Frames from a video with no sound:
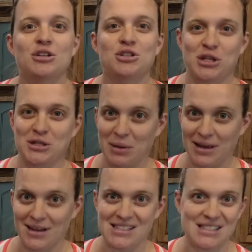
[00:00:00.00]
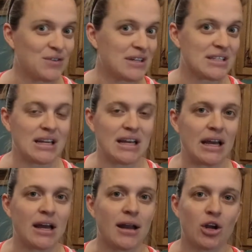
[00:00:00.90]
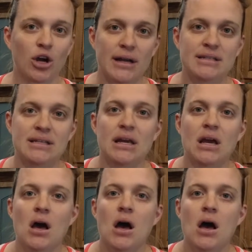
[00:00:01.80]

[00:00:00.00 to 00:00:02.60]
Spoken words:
just because it's fixing to get kind of crazy.